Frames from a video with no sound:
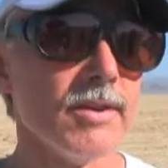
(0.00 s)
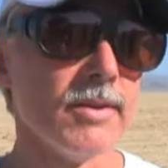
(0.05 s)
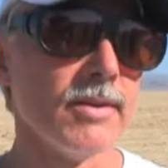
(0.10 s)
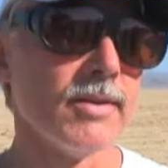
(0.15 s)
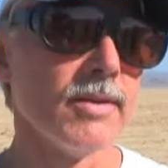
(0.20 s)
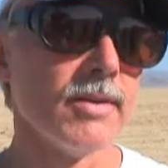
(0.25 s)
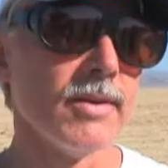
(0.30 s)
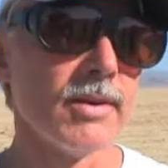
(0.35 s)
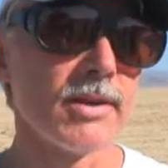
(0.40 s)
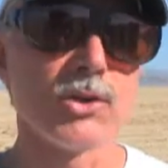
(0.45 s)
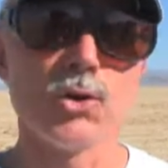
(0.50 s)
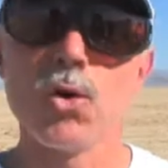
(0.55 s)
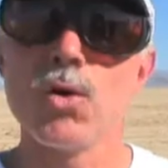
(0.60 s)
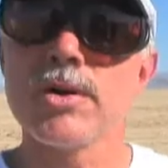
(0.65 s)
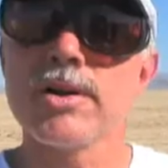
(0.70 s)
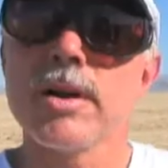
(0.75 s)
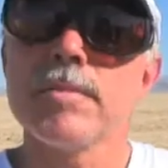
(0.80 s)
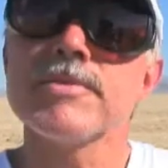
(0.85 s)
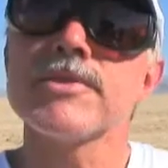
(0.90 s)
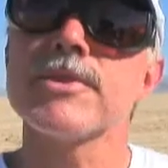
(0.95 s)
uh,
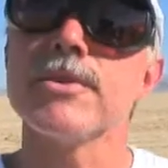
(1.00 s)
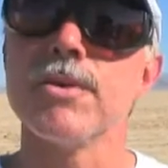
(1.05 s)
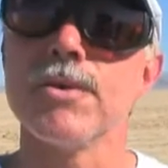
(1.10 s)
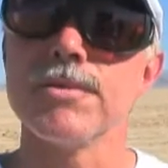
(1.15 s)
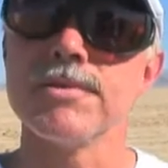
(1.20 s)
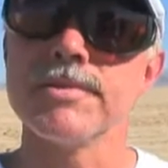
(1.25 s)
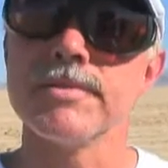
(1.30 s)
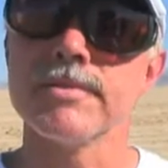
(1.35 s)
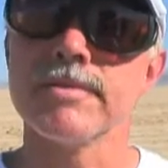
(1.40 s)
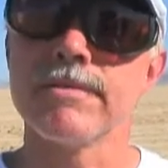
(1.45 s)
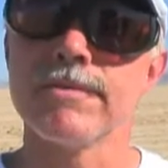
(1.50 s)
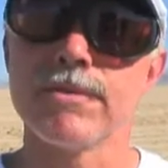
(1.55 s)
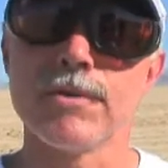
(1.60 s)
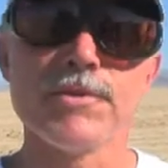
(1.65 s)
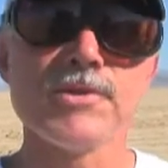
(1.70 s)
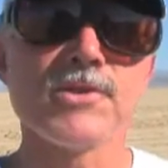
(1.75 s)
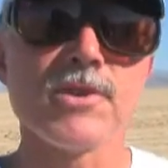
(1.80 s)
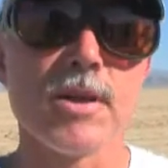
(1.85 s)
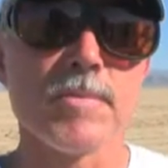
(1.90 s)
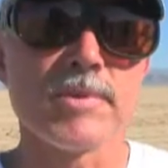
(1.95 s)
growing up skills,
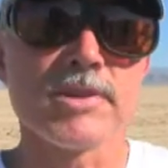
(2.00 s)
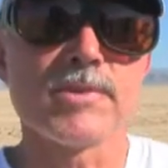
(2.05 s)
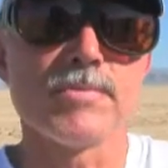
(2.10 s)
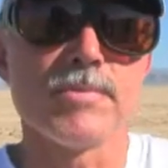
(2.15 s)
first time